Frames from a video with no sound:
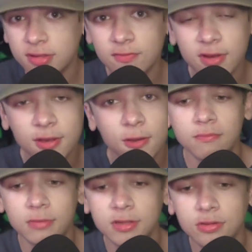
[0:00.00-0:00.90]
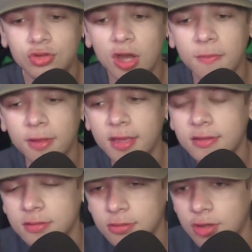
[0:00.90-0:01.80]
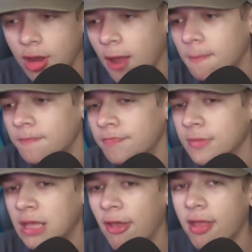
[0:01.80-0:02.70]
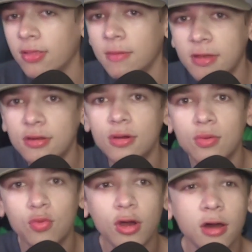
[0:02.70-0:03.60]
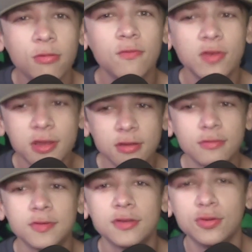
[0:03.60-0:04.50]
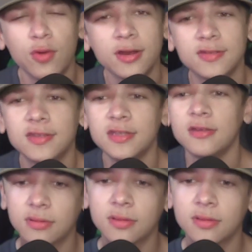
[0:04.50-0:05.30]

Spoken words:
video, make sure you drop a like and subscribe, and let me know what other videos you want to see.